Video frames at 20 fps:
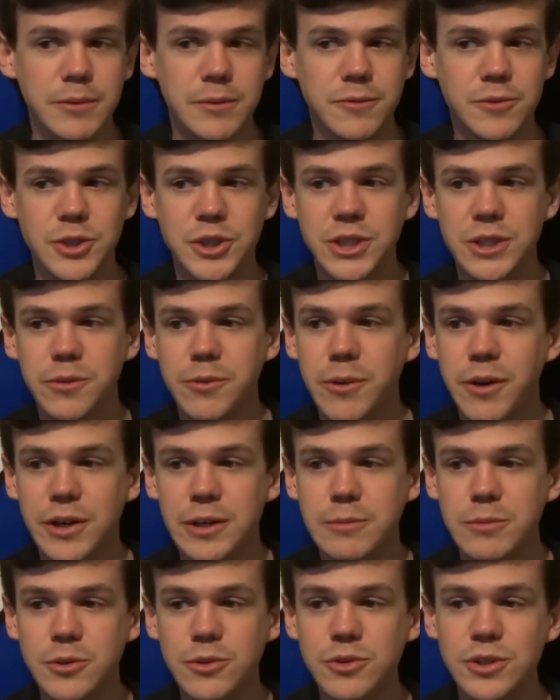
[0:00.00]
Unfortunately, we wound
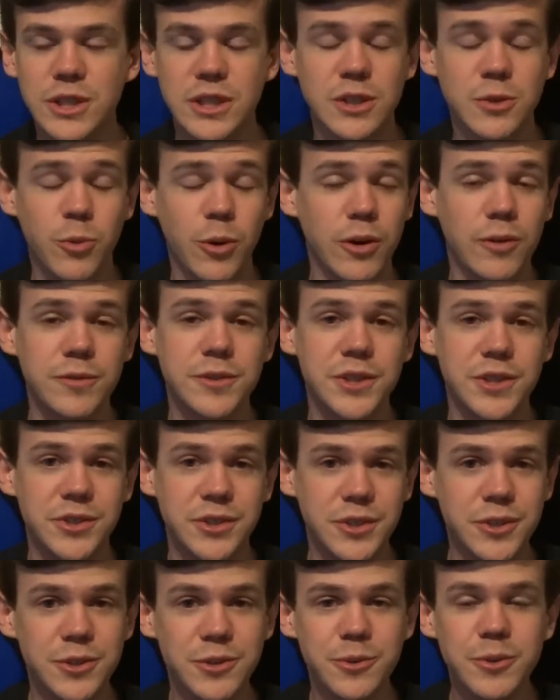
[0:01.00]
up losing 12 to
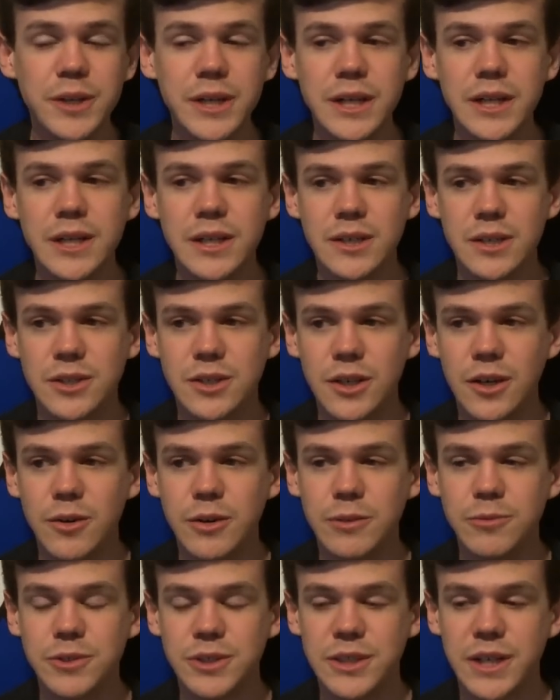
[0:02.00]
two, so
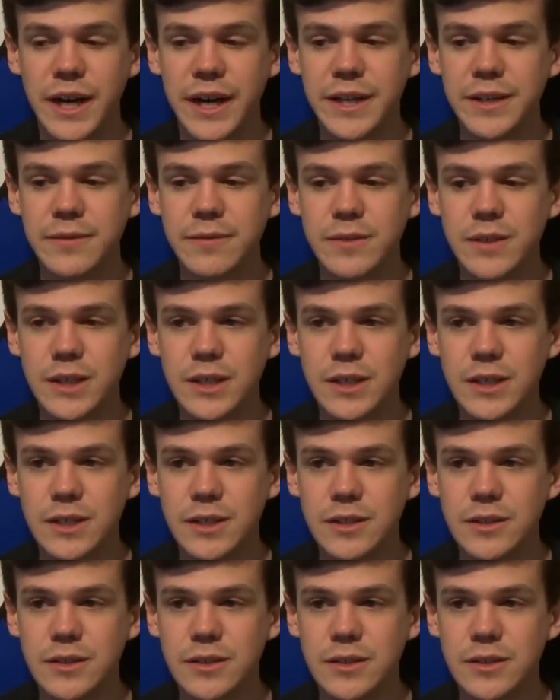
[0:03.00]
it was kind of
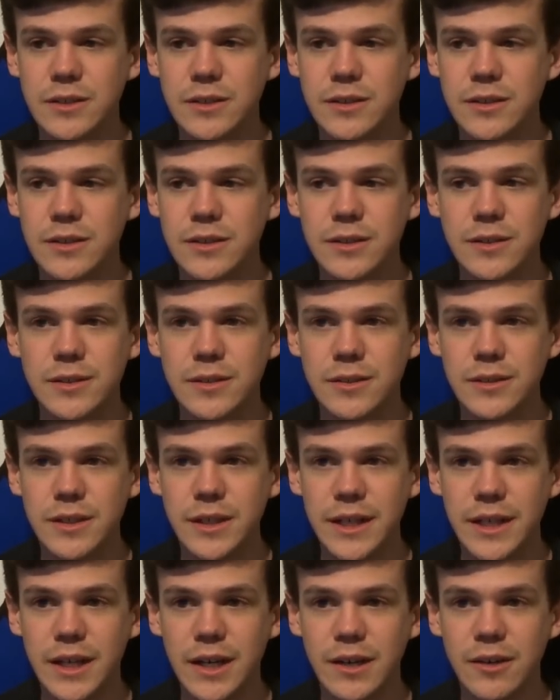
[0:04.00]
a,
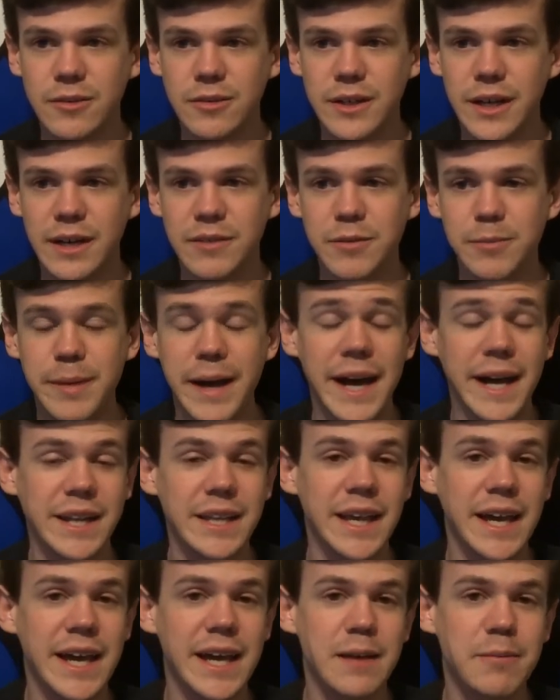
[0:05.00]
you know, kind of a bad
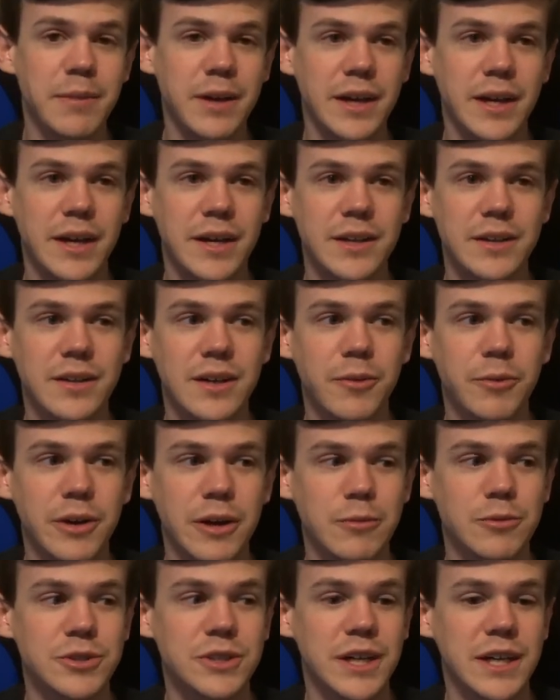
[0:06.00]
game, and uh, we
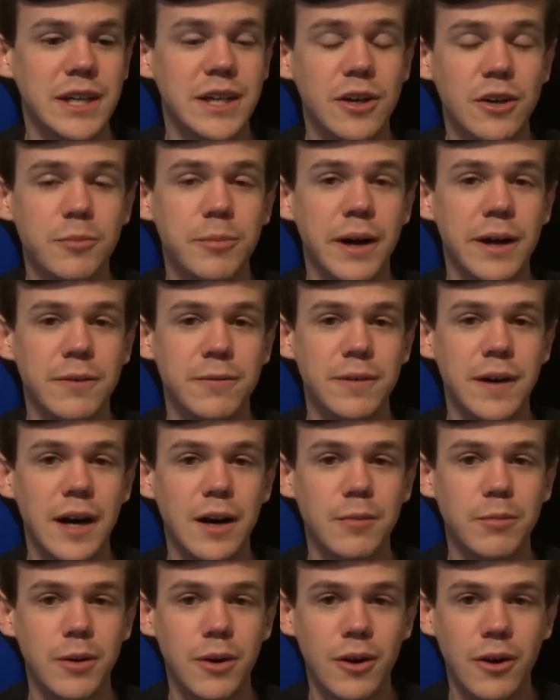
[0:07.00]
almost got killed by a
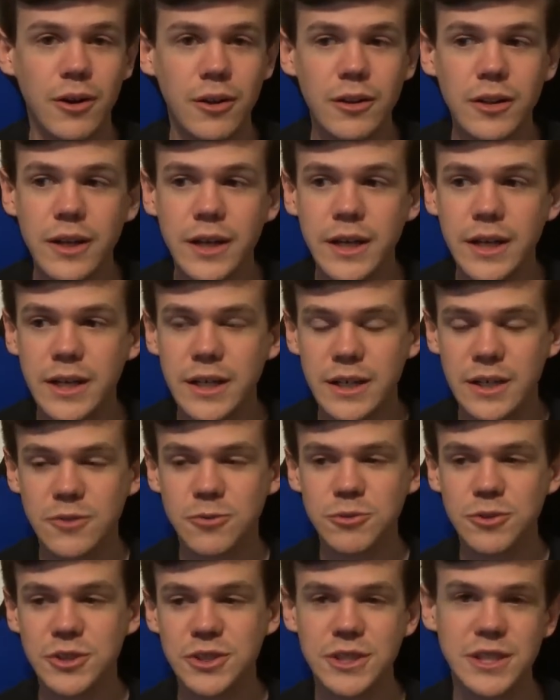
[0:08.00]
foul ball because
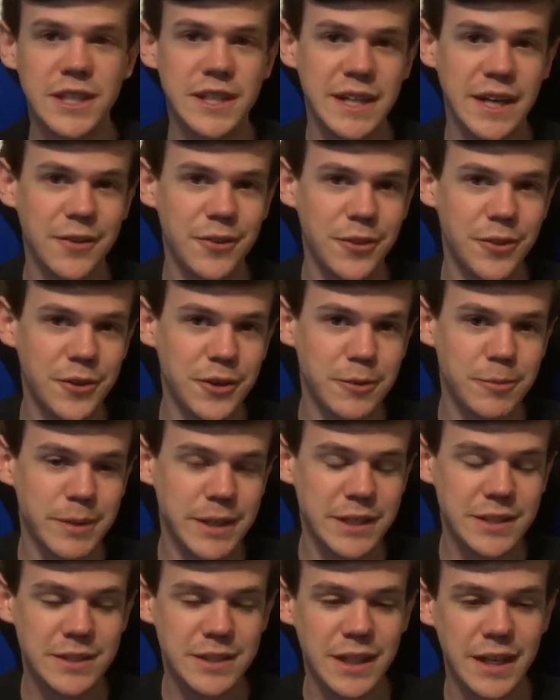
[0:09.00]
we were sitting down the third
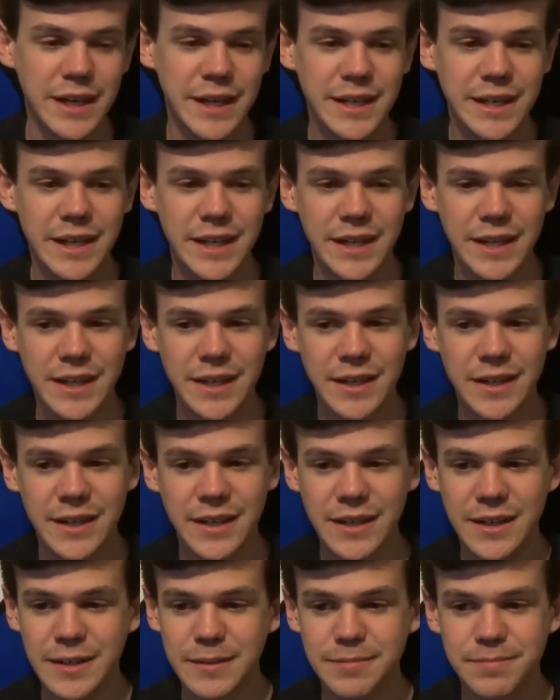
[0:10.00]
baseline, and
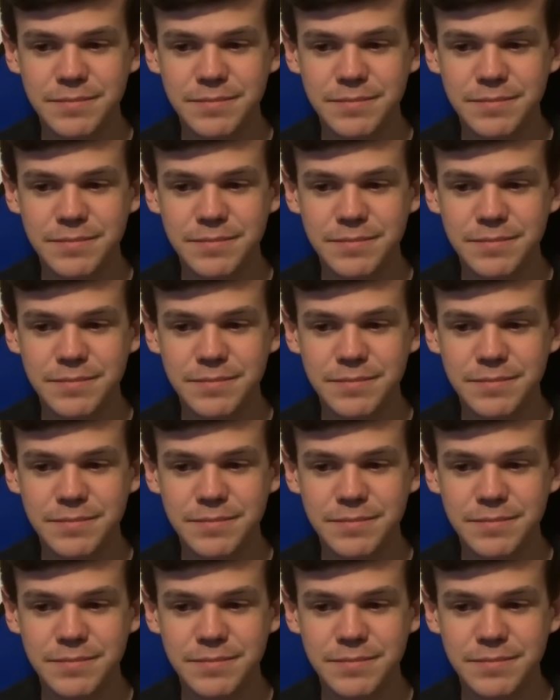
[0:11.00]
uh,